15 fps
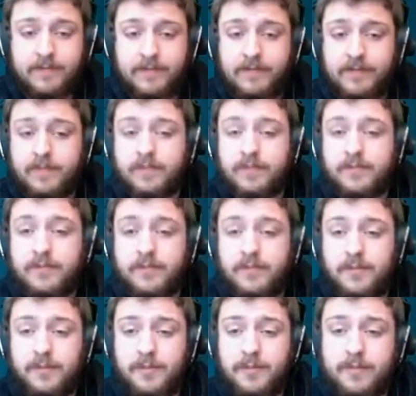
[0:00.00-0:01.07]

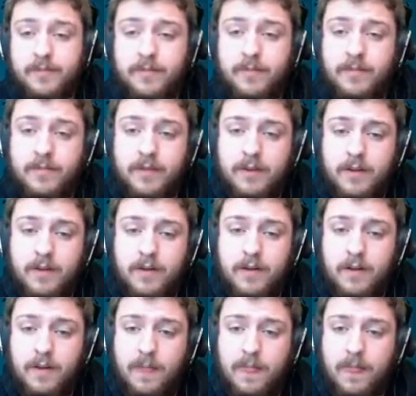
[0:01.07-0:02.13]

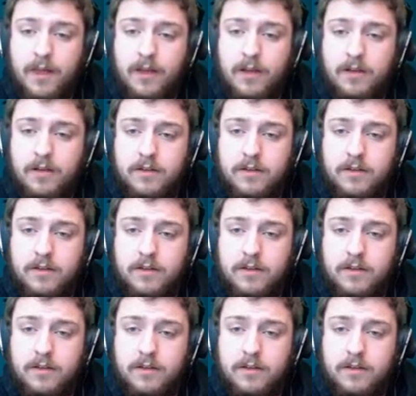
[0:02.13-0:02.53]
Nothing is said.